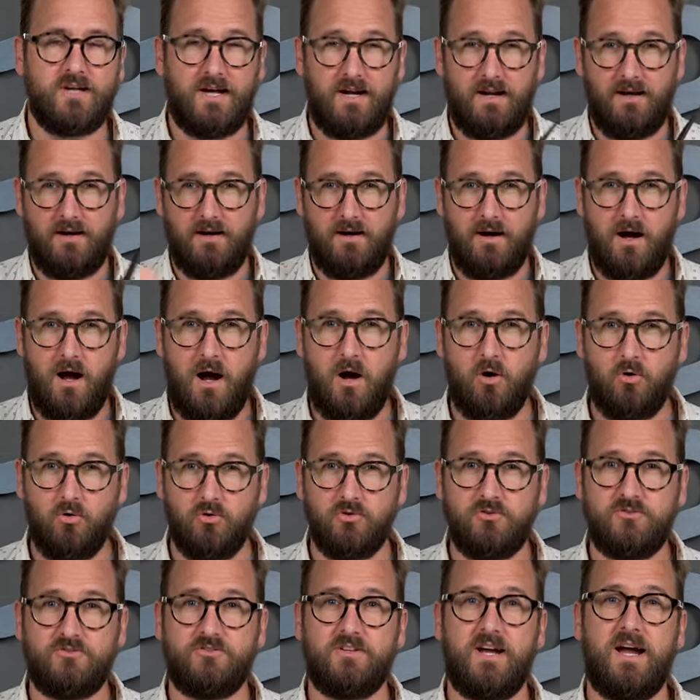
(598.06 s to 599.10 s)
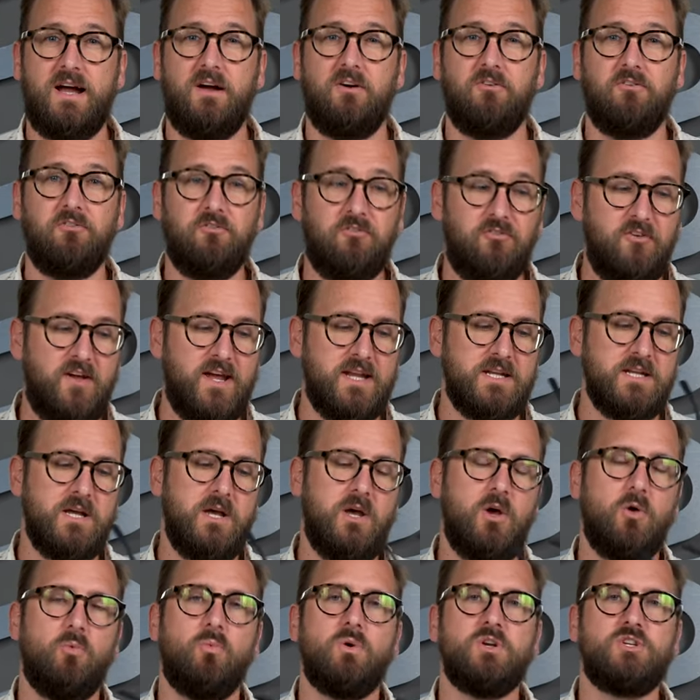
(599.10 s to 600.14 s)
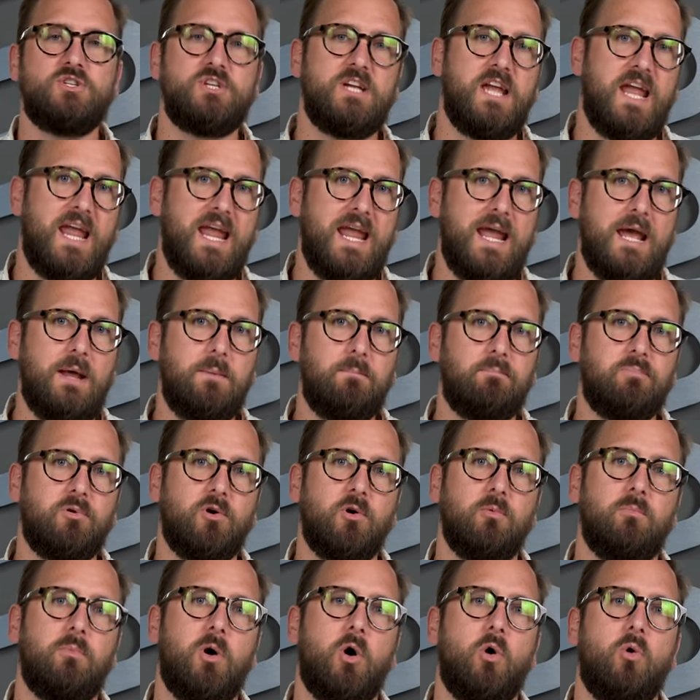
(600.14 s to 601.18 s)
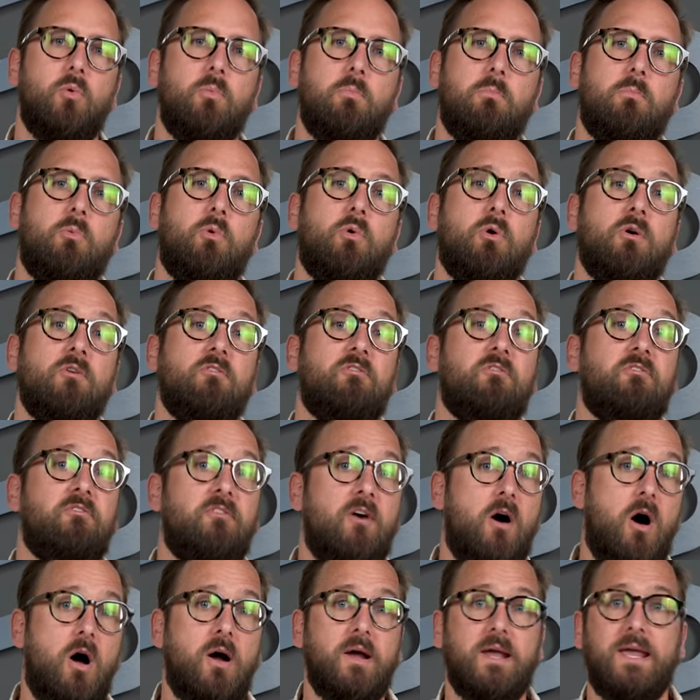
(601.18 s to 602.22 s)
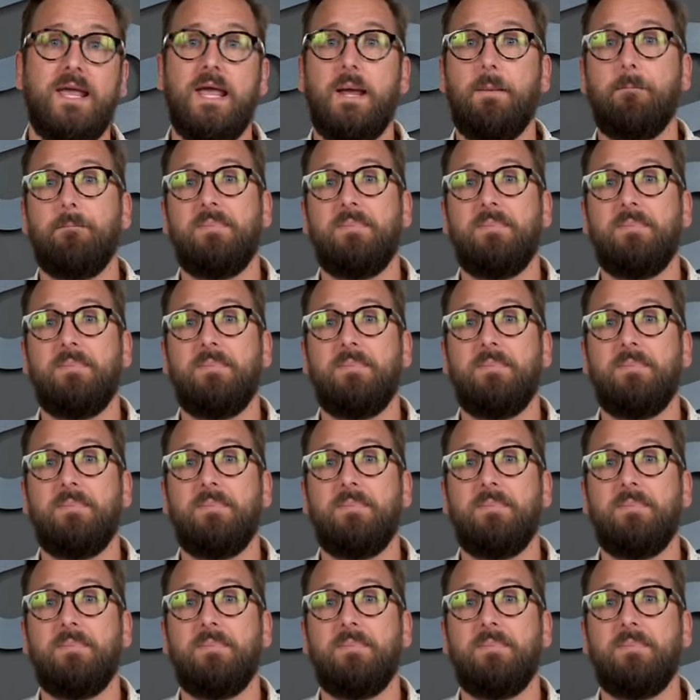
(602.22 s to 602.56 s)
kind of goggle style fit, which can promote more fogging